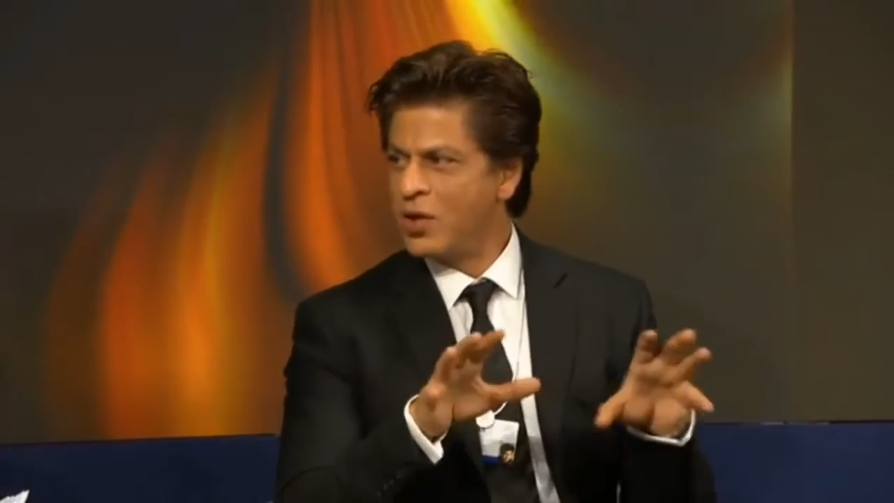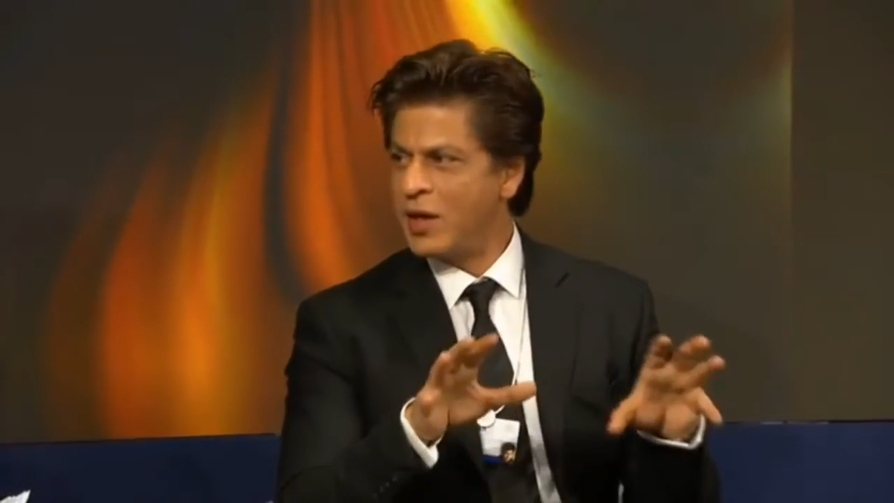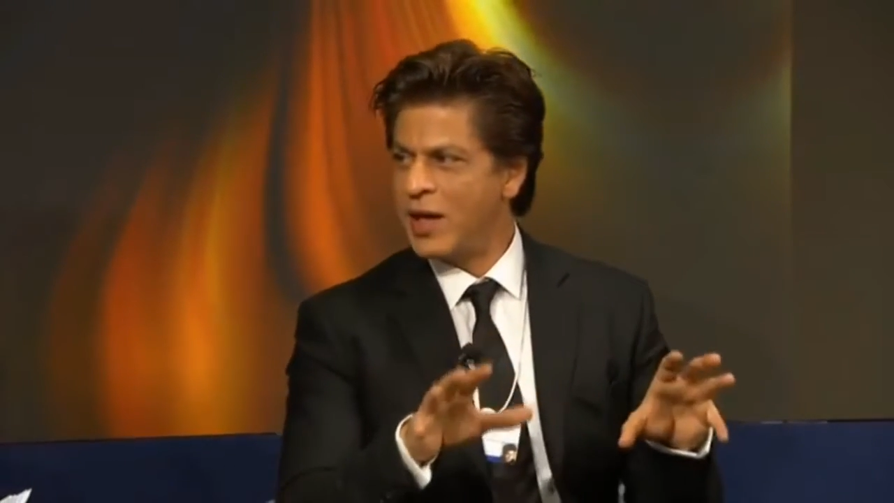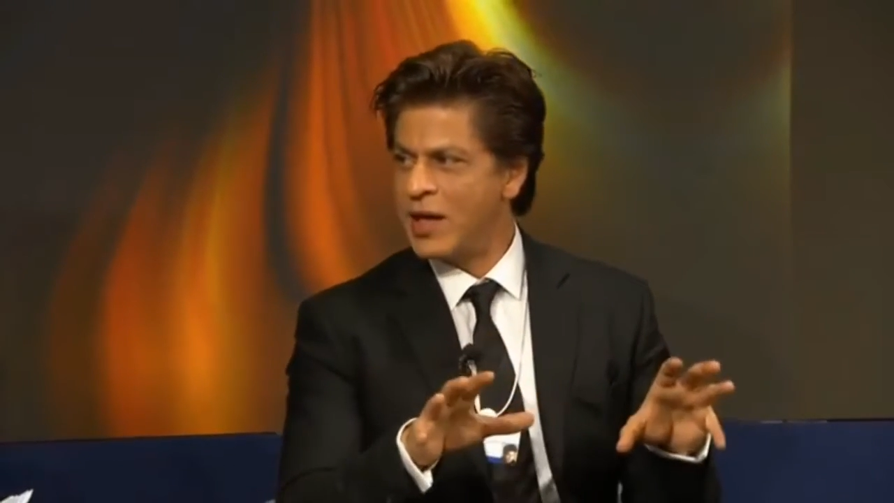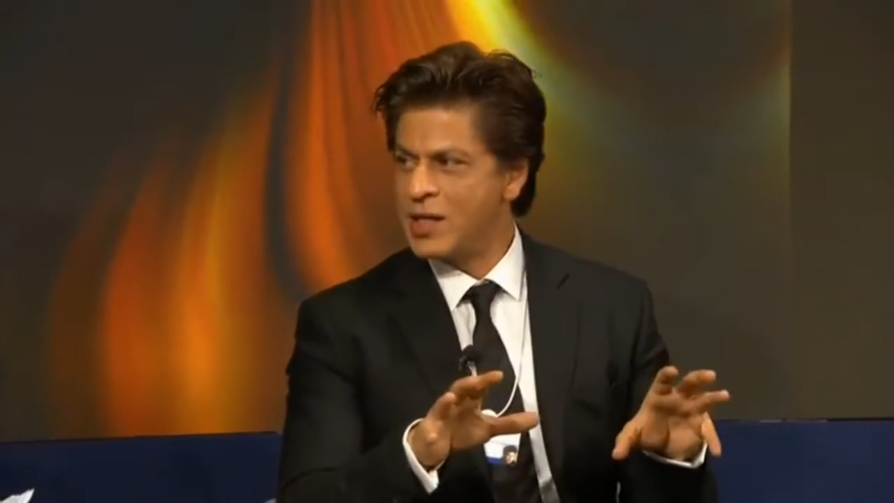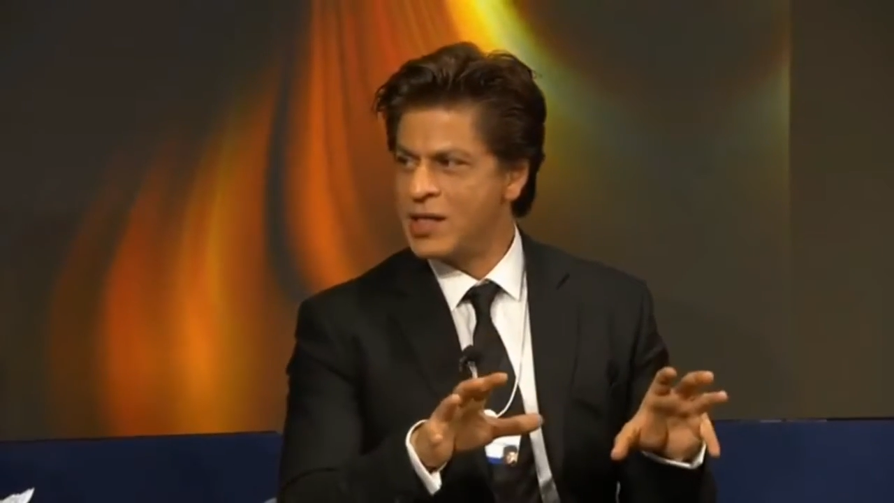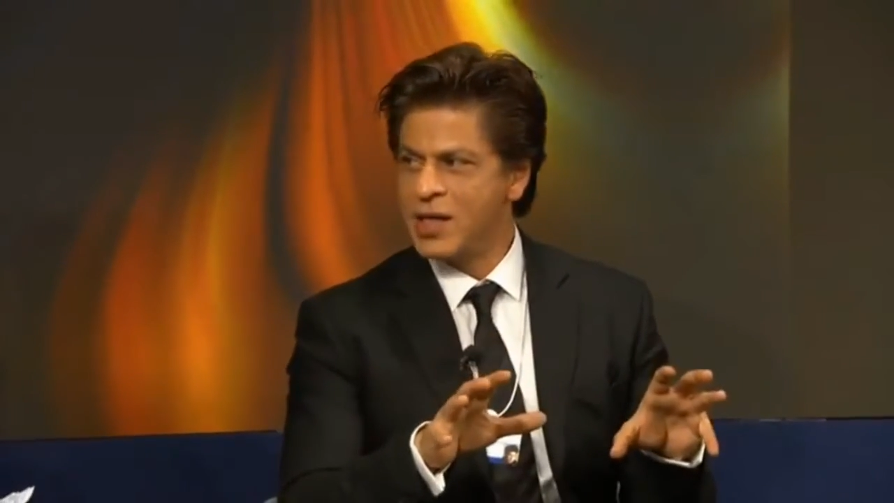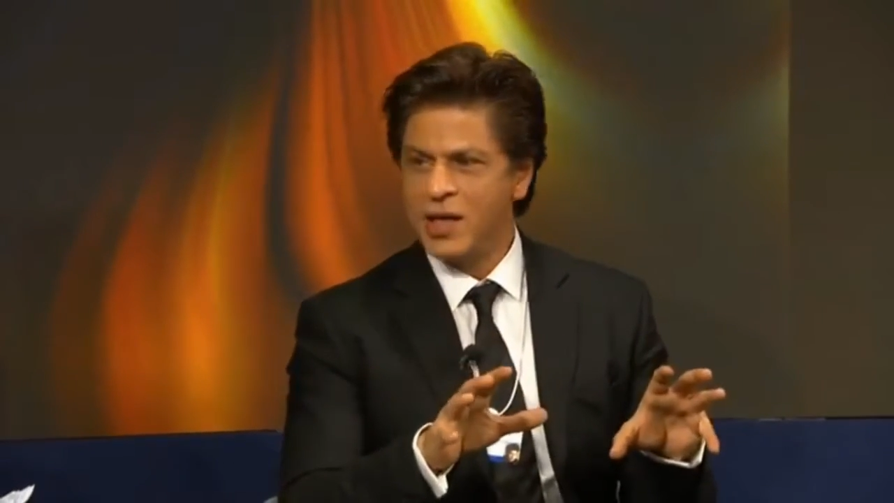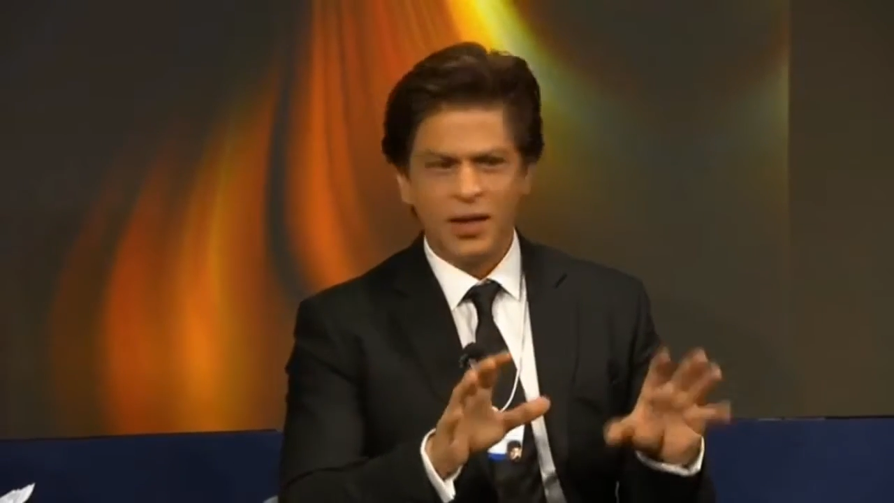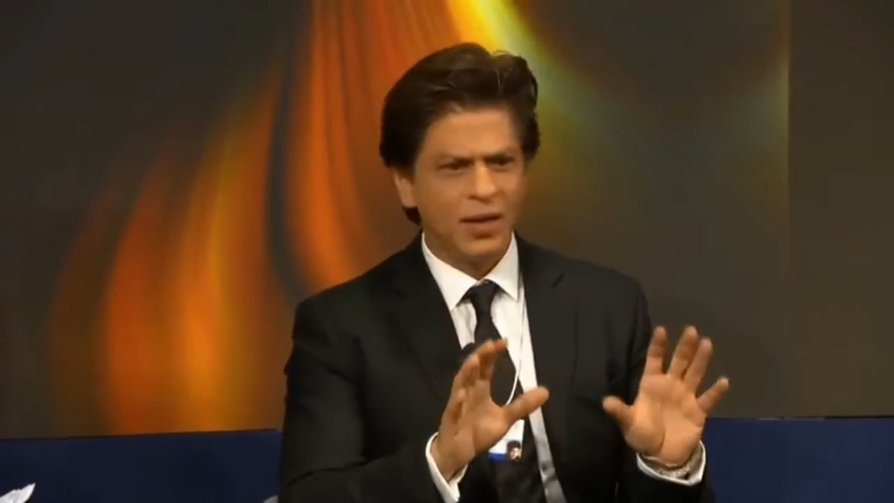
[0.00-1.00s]
realize
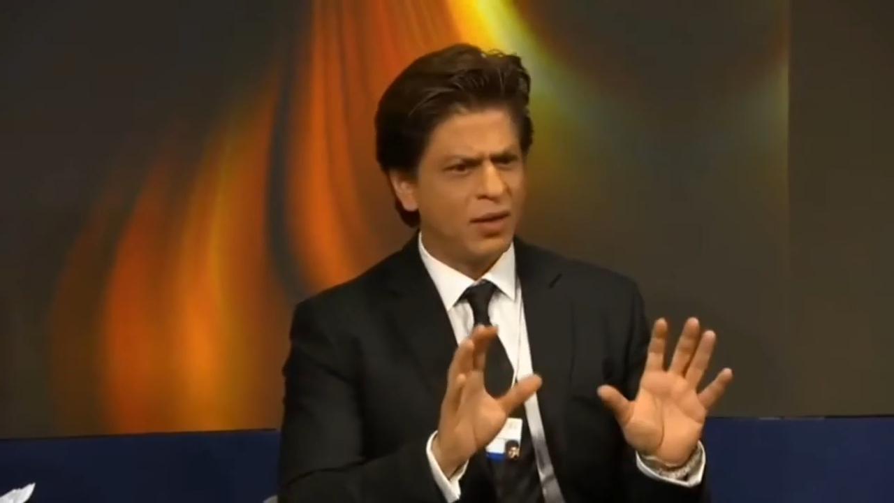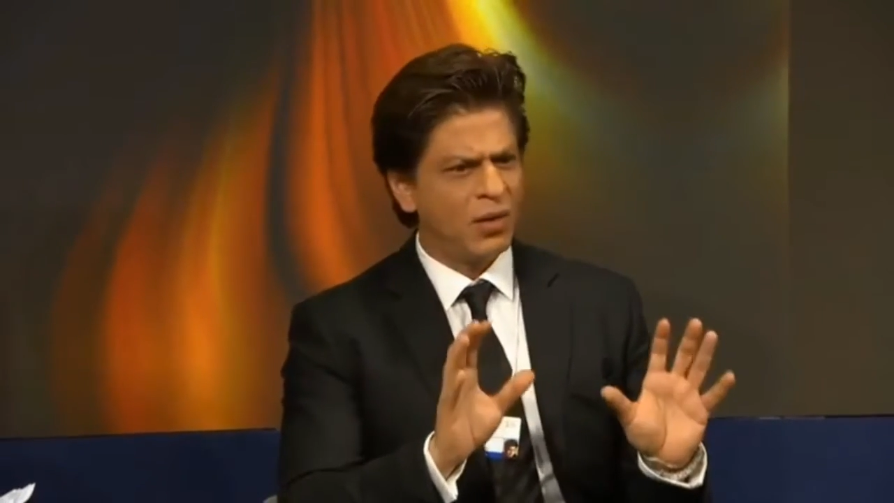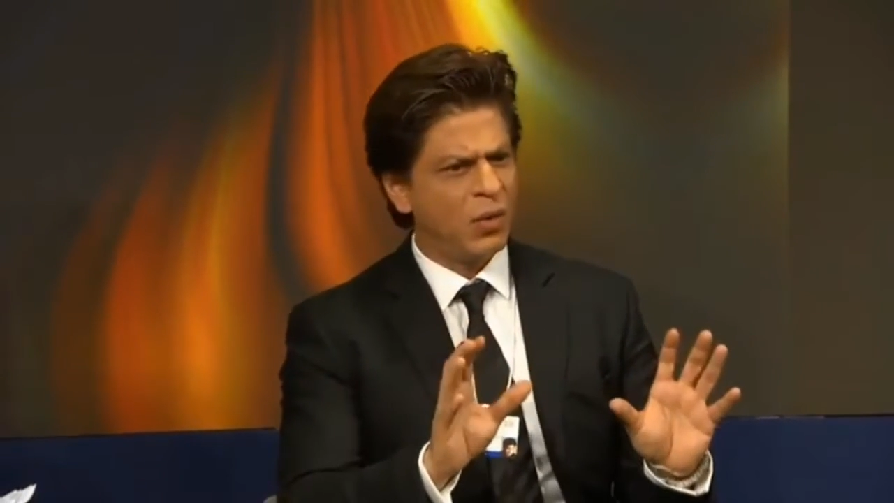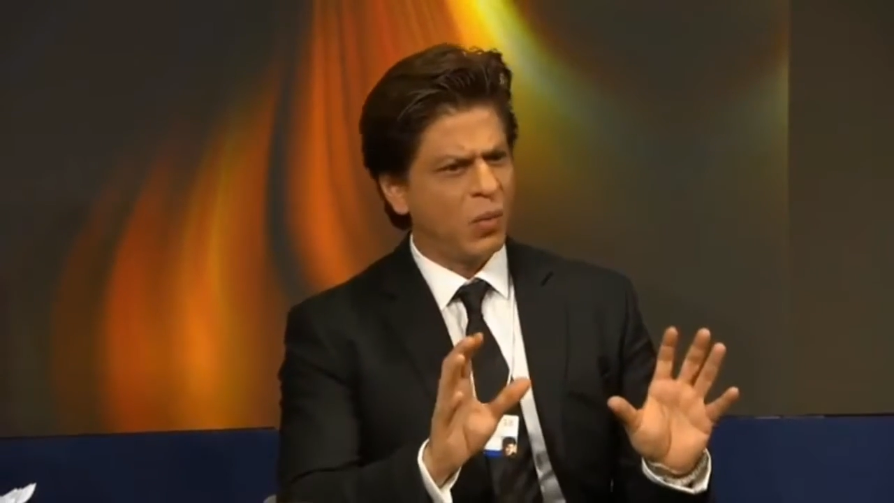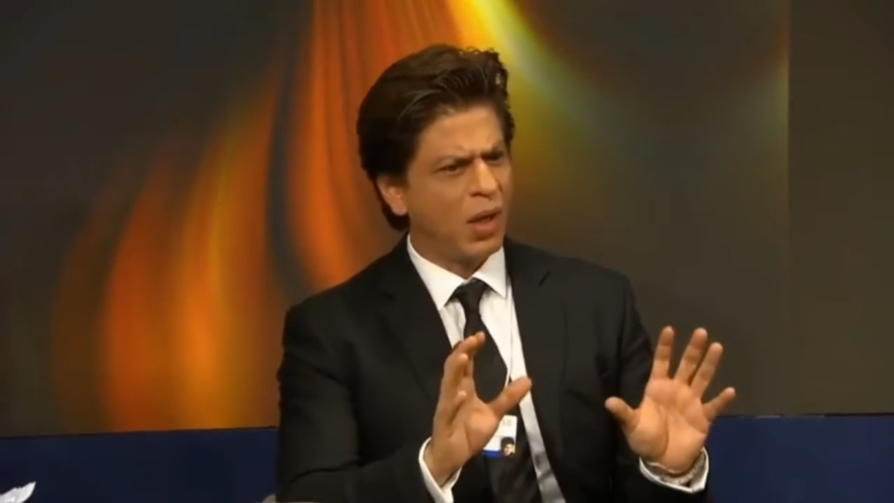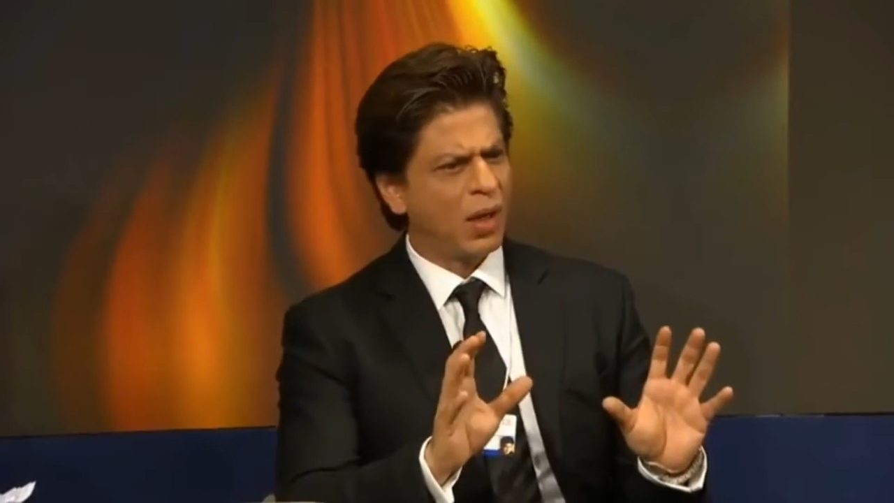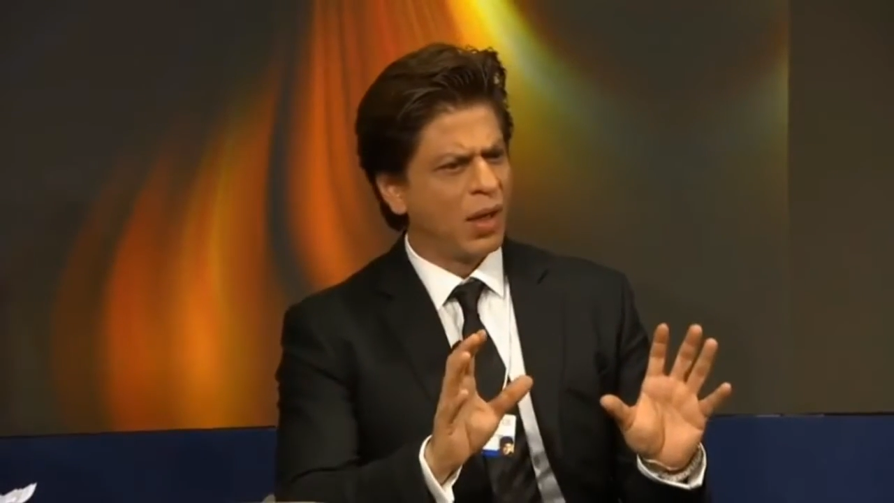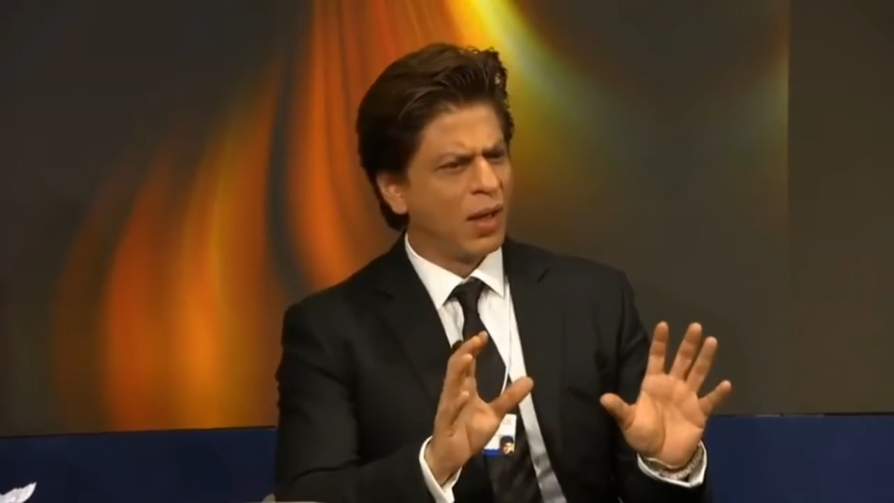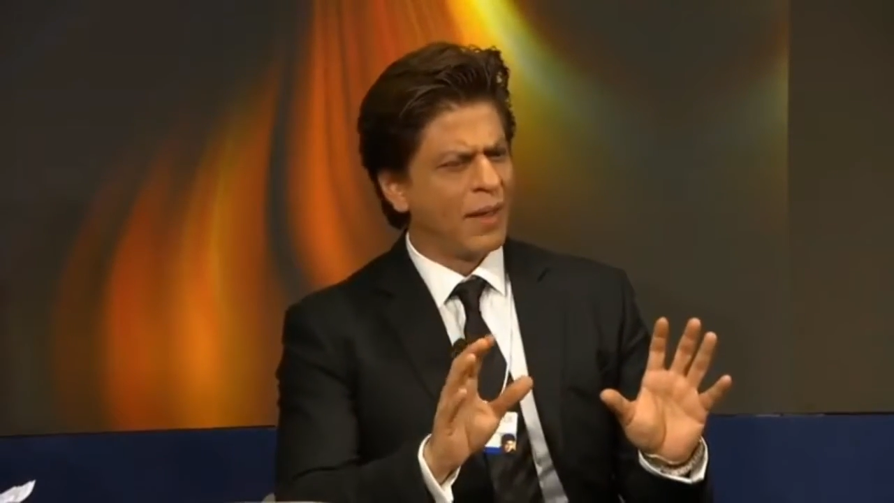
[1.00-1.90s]
that, you know what,